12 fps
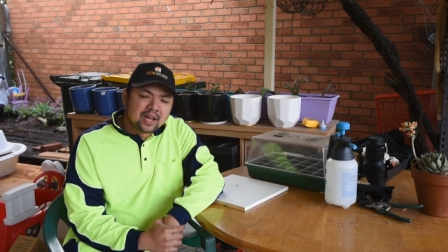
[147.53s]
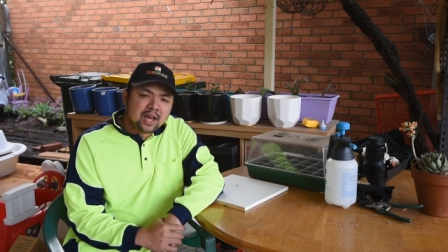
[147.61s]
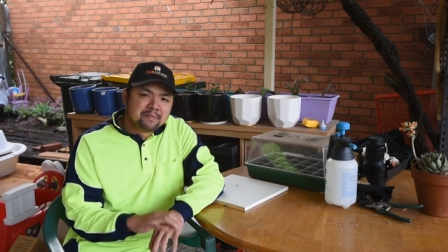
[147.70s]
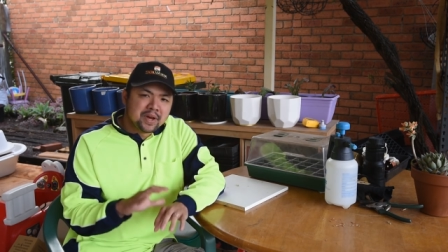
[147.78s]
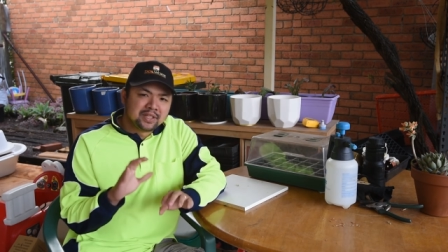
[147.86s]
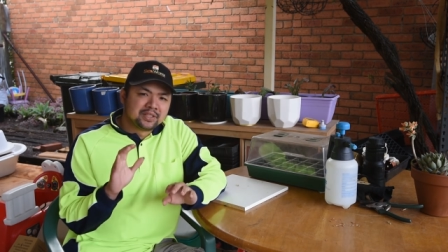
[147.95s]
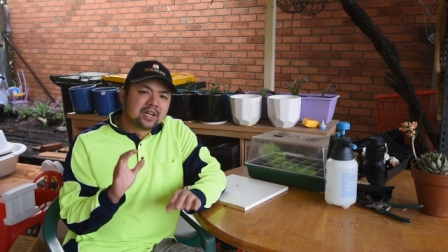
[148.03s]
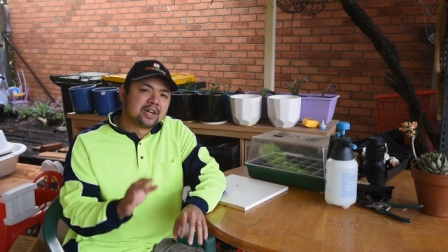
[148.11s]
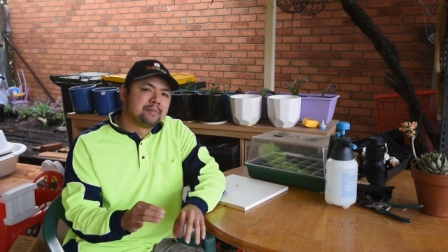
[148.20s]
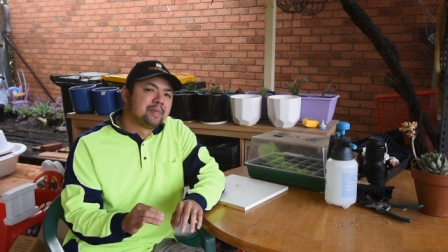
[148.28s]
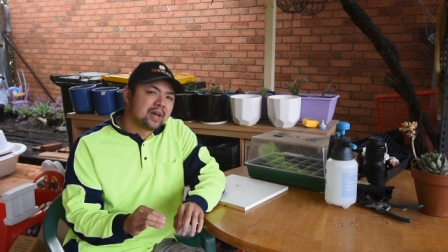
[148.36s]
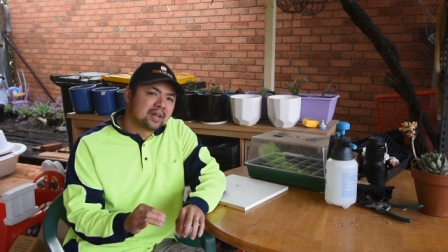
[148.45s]
I might
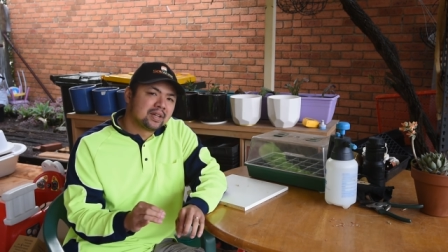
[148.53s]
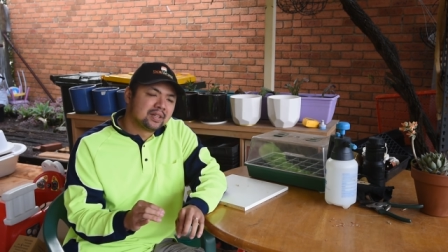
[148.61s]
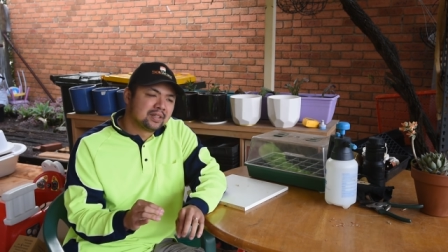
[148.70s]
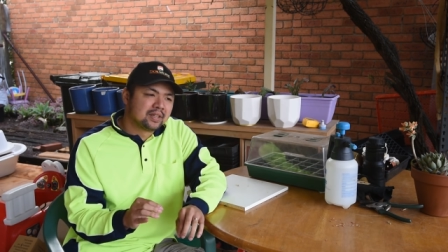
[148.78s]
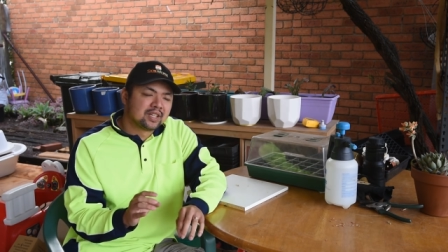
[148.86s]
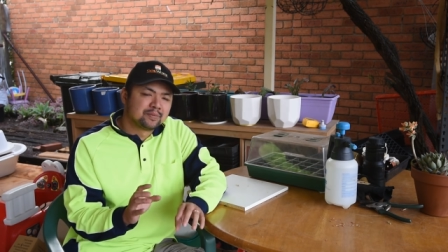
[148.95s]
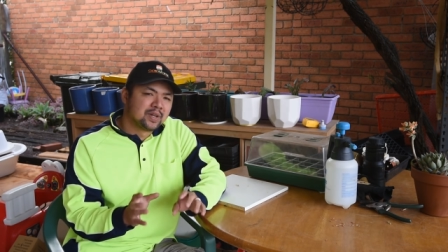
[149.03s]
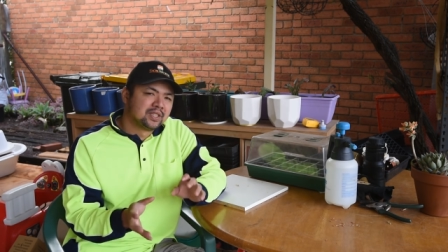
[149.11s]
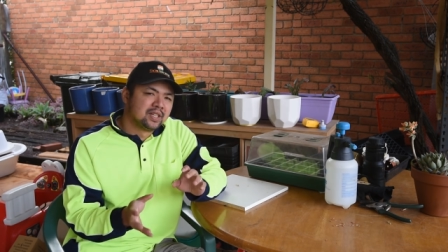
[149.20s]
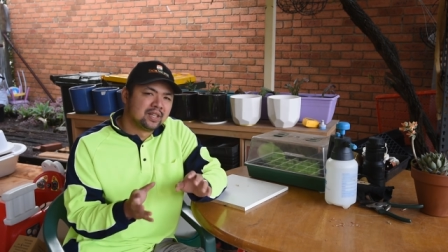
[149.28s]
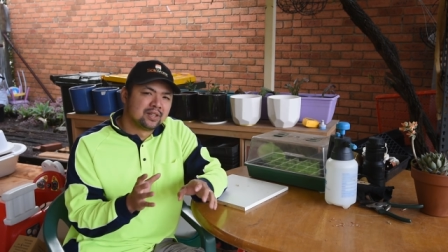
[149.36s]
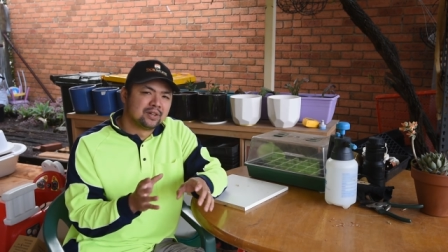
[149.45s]
cherry pick,
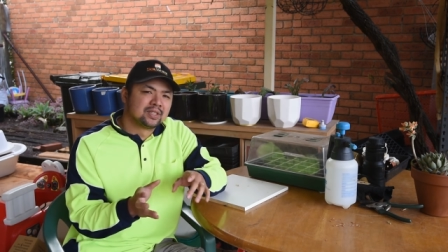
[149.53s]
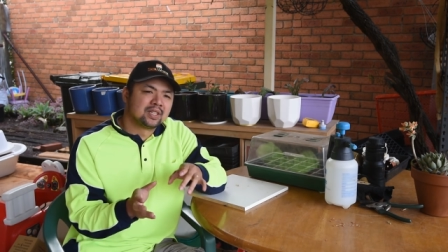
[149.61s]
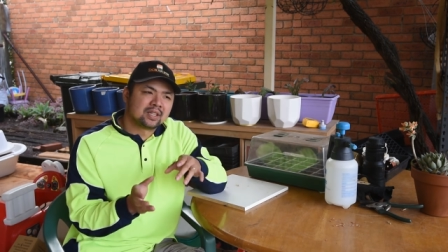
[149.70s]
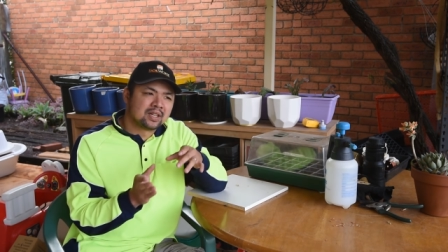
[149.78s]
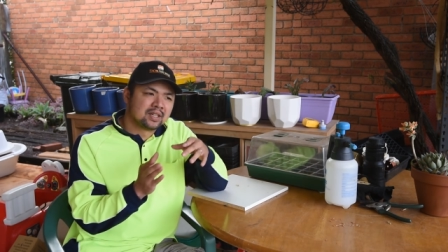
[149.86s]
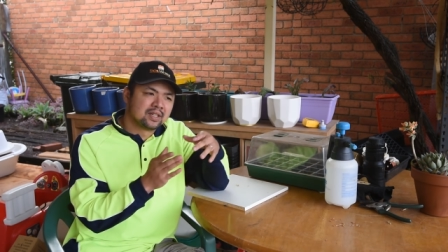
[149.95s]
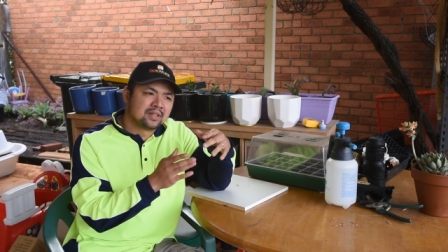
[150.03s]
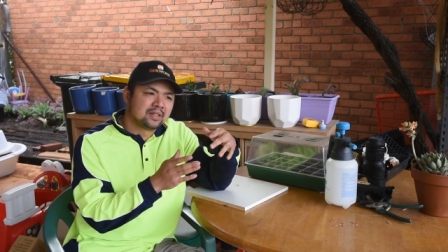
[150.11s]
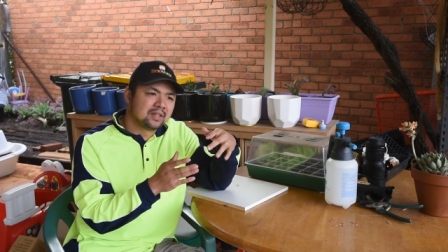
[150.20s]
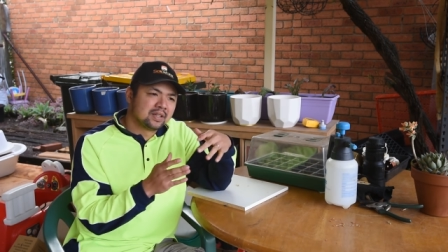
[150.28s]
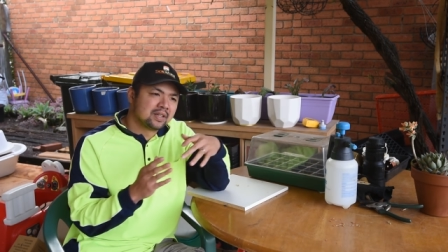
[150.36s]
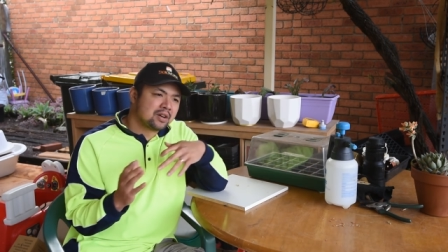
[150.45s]
especially those that are
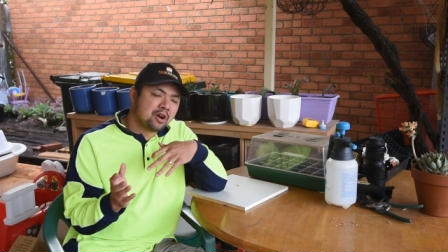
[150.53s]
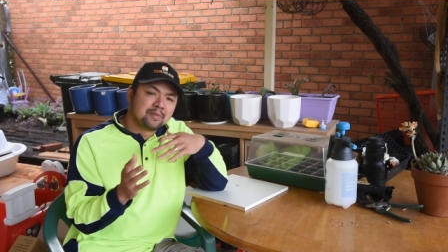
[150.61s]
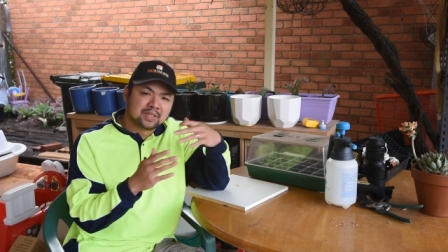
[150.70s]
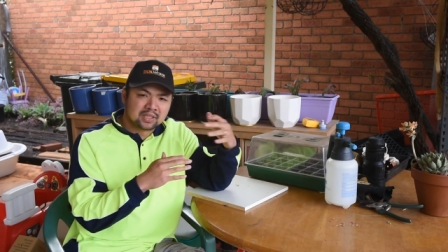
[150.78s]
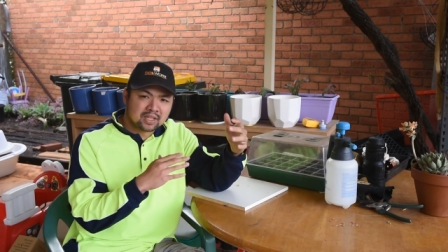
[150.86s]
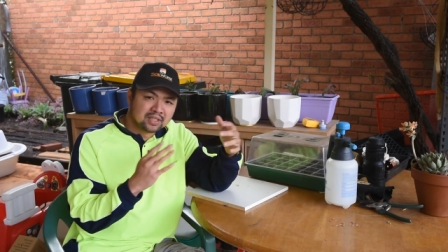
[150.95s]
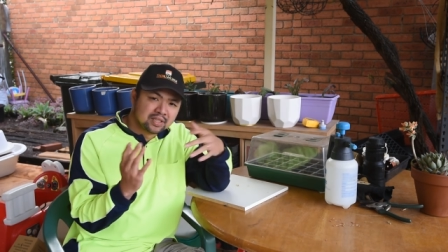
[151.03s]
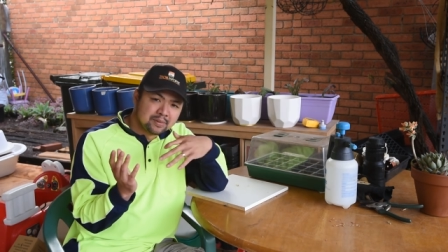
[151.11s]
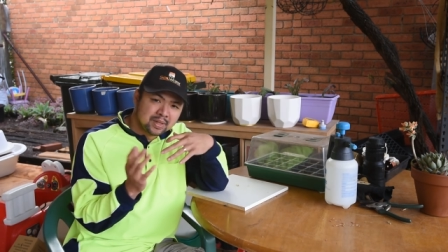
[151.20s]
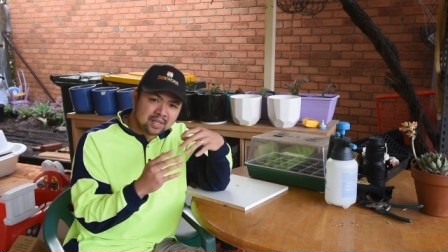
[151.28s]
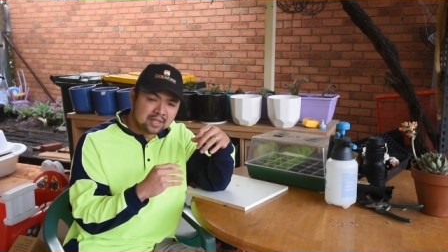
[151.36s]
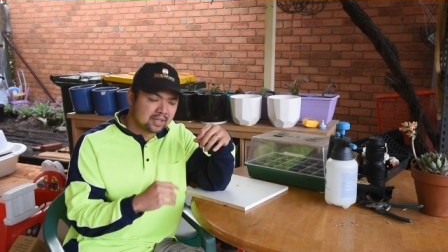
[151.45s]
the comments that are
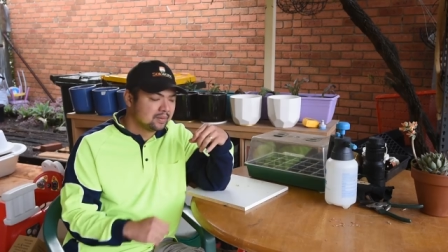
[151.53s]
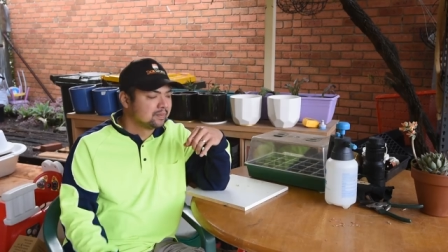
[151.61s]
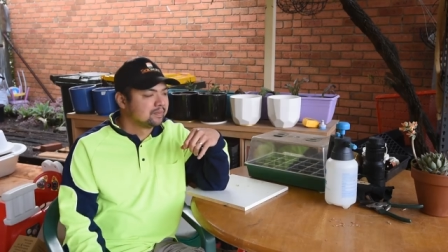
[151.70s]
similar